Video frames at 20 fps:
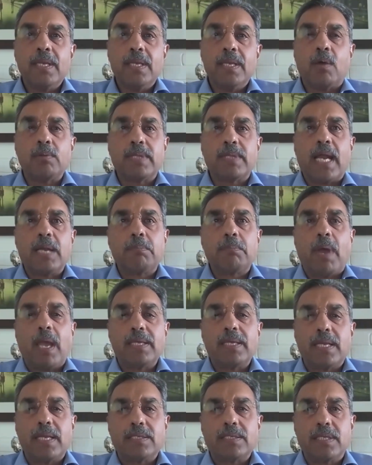Now, that
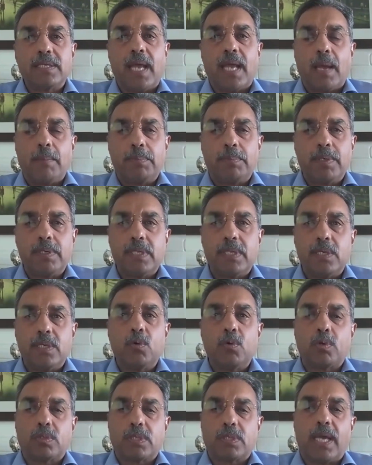migration happened in
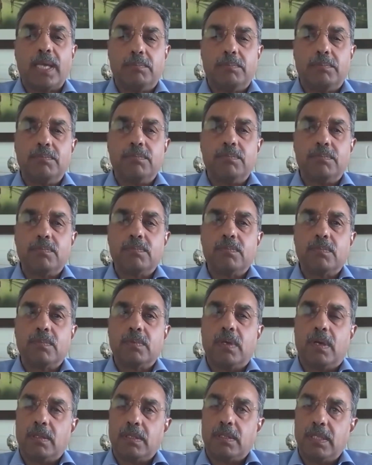no time.
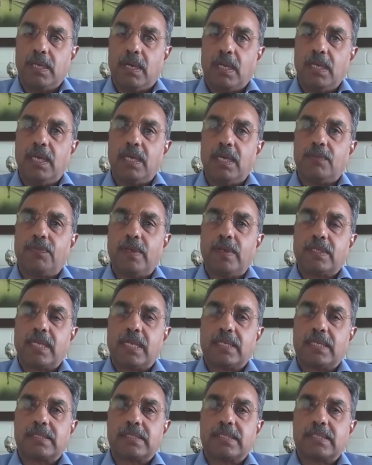The earlier
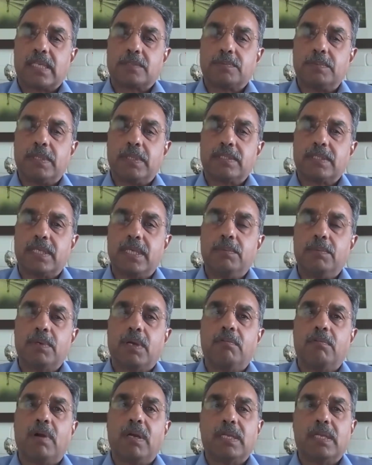Faceless Assessment Scheme
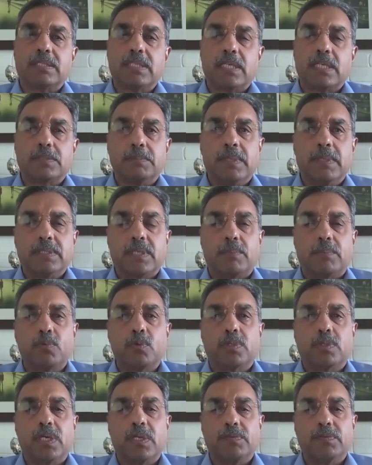governed assessments up
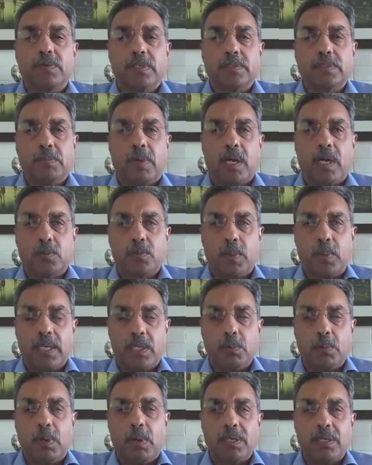to 31st March
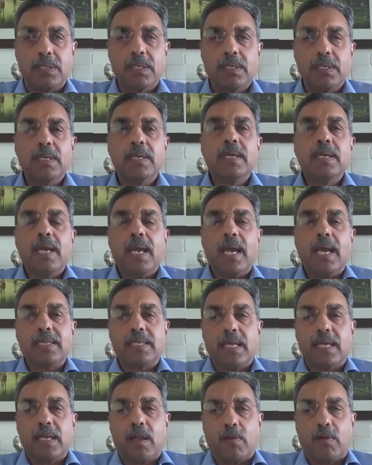21,
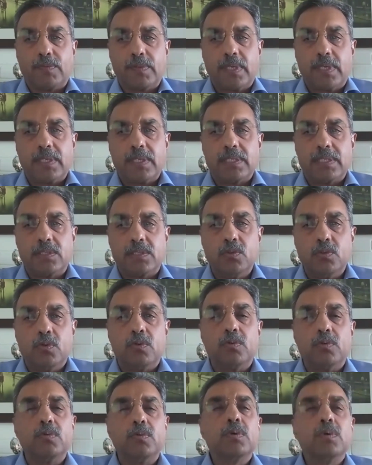and thereafter, this
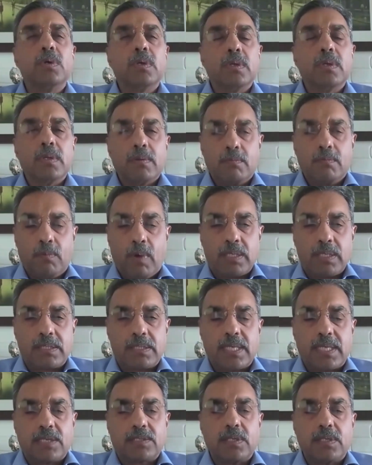new one
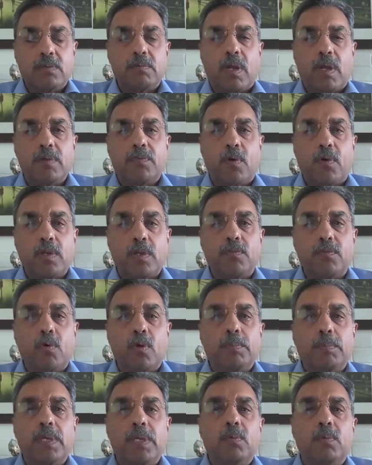Section
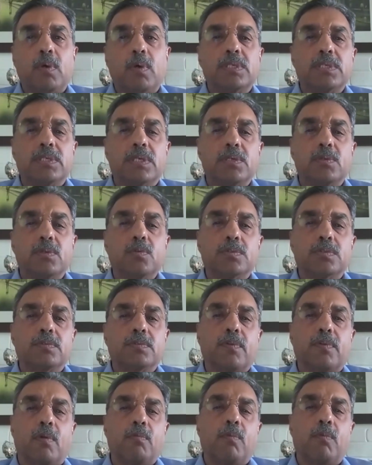144B was
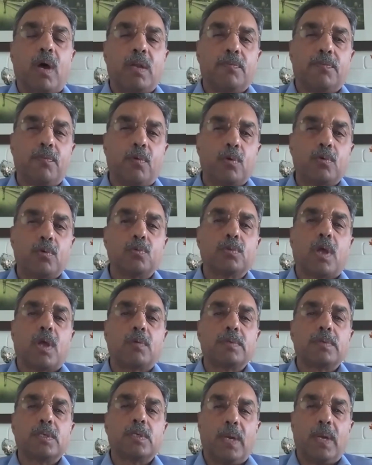introduced from
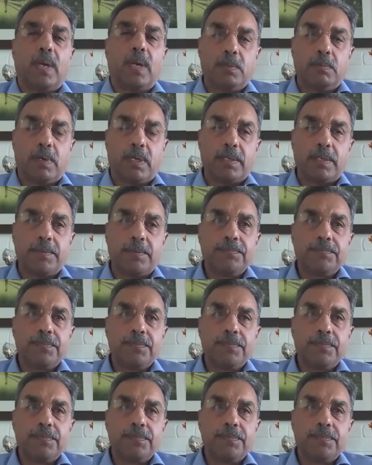1/4/2021.